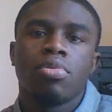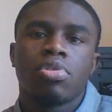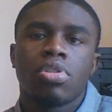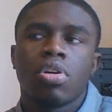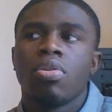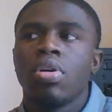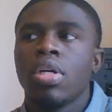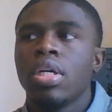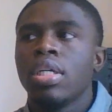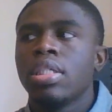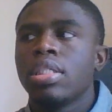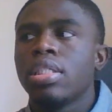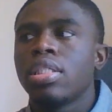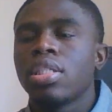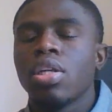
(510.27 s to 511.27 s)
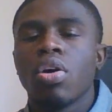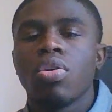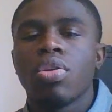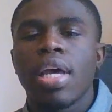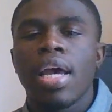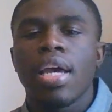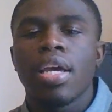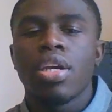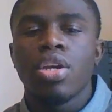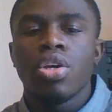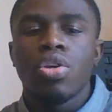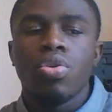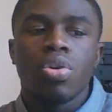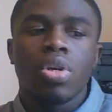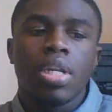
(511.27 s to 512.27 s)
So just know that
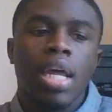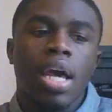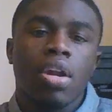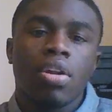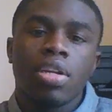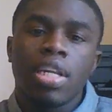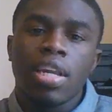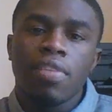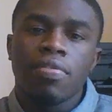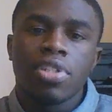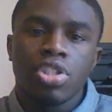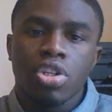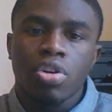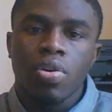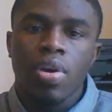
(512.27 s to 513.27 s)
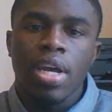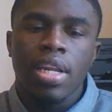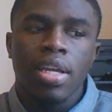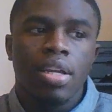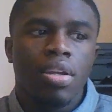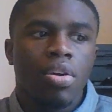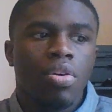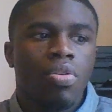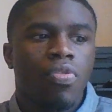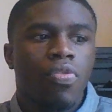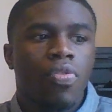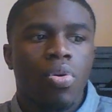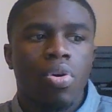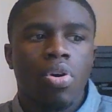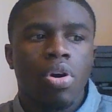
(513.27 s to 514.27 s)
you can not only leverage your credit
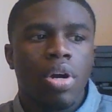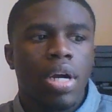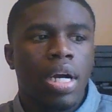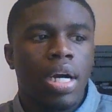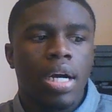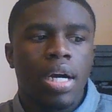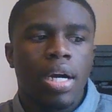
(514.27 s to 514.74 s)
for